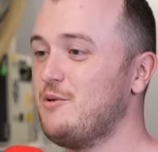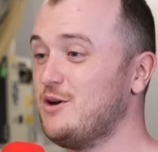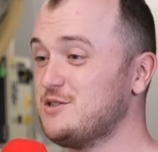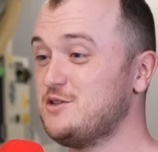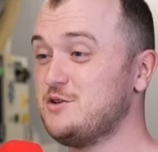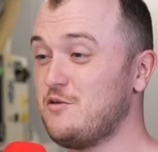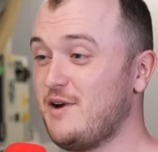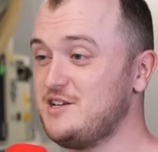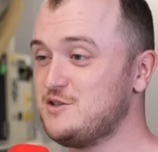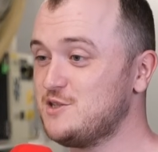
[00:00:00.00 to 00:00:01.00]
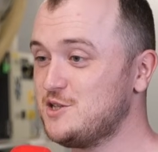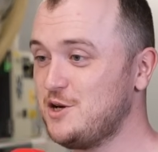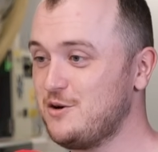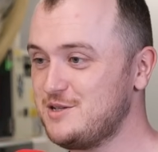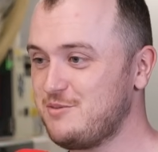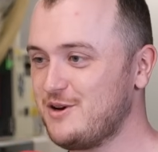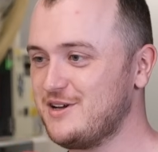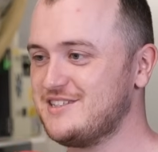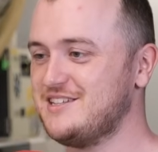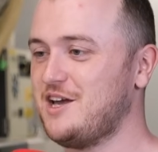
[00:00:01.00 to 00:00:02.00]
We also do a range of security
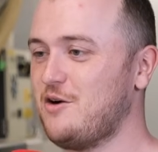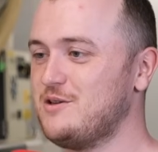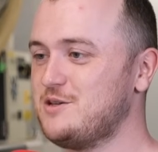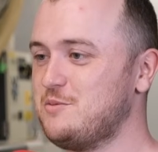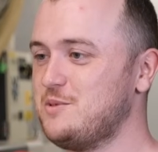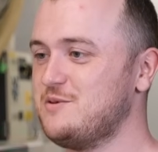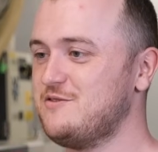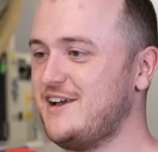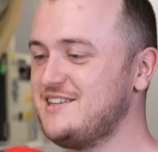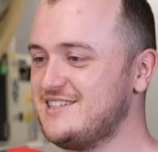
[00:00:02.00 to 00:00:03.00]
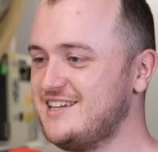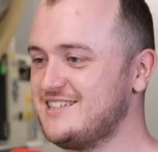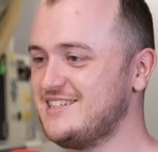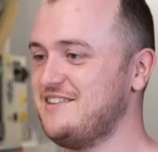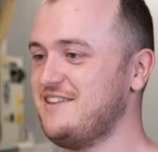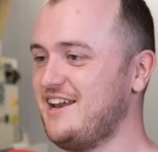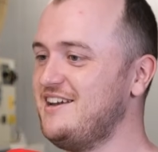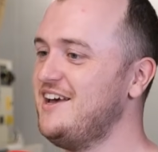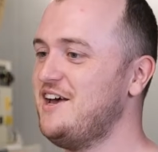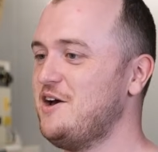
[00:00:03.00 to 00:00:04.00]
products that go onto people's fences, and then
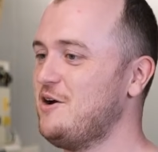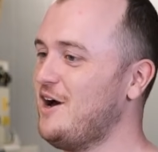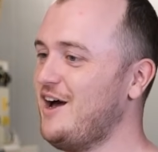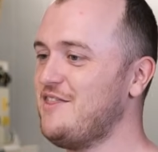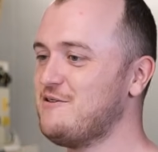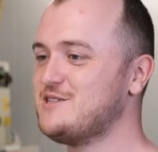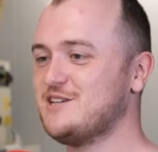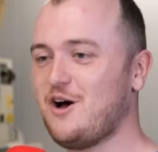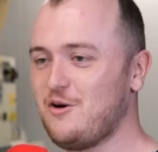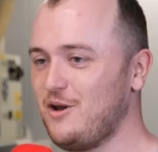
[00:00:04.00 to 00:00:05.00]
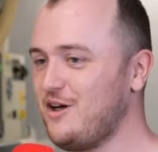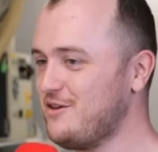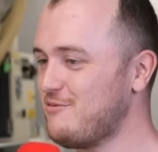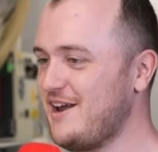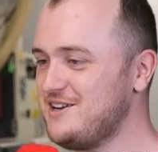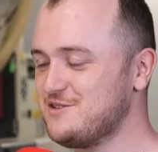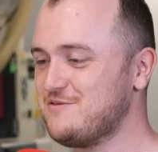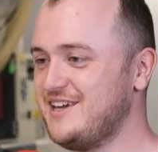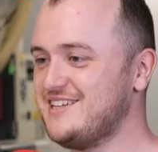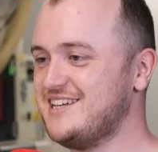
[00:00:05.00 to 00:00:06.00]
there is a whole other range of
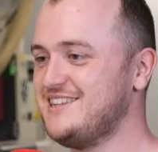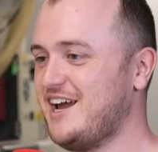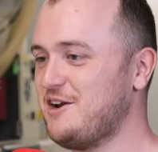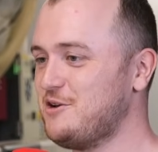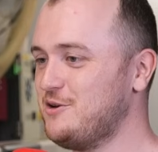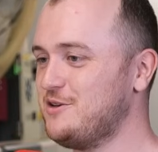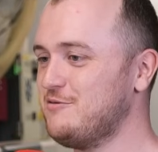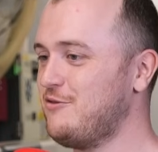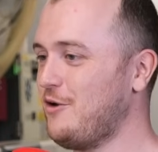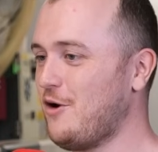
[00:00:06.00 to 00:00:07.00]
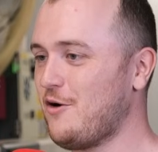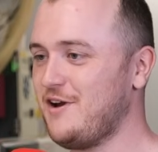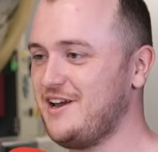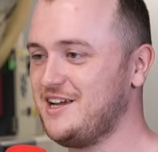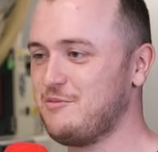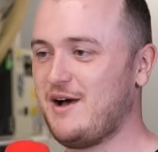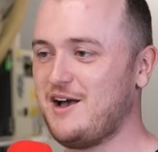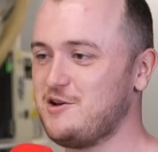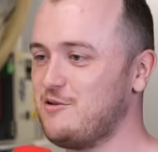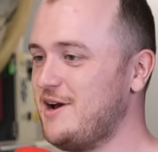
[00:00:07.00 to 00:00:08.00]
things in there, including flooring,
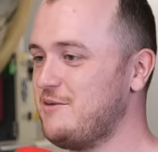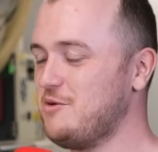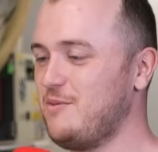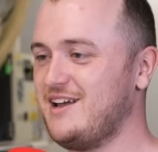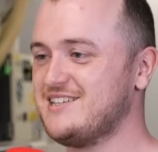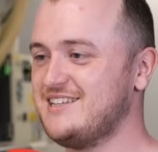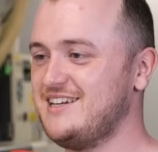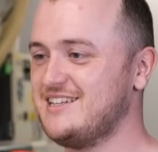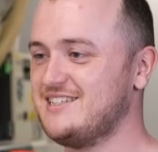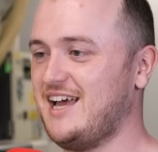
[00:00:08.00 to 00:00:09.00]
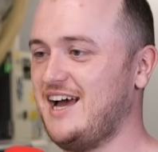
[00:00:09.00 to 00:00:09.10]
biodegradable plastics,